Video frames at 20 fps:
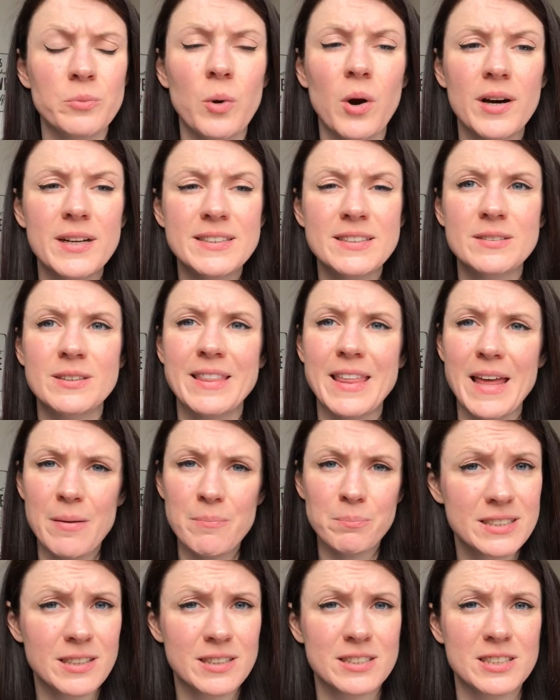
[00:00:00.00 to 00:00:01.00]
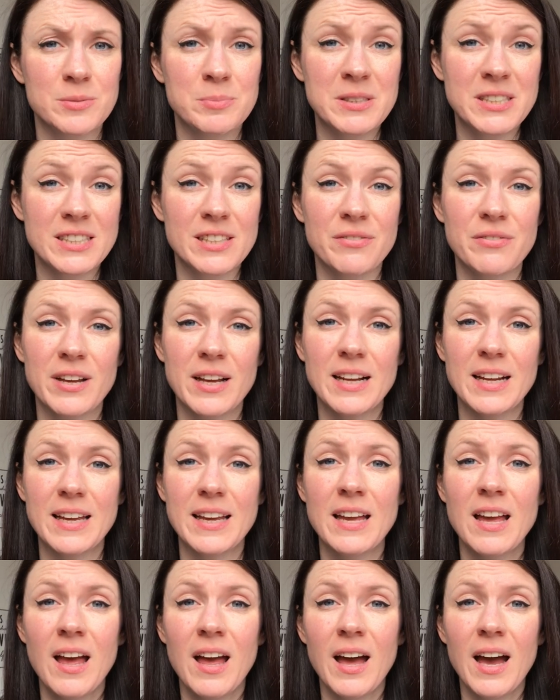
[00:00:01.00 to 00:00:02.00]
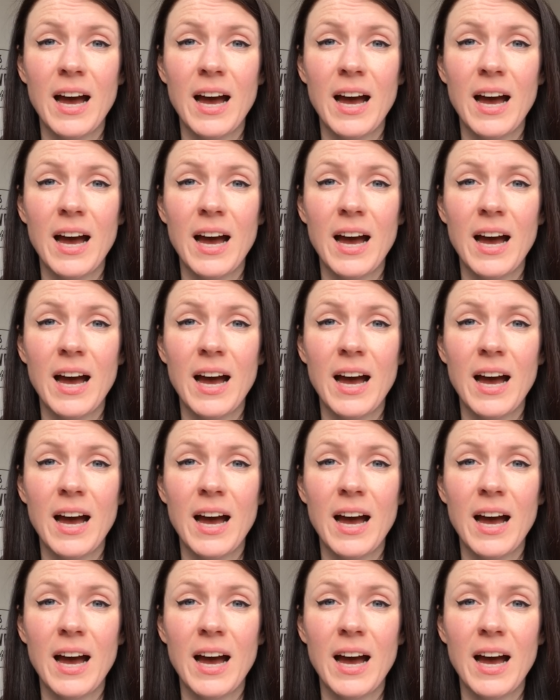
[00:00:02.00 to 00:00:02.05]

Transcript: why them specifically,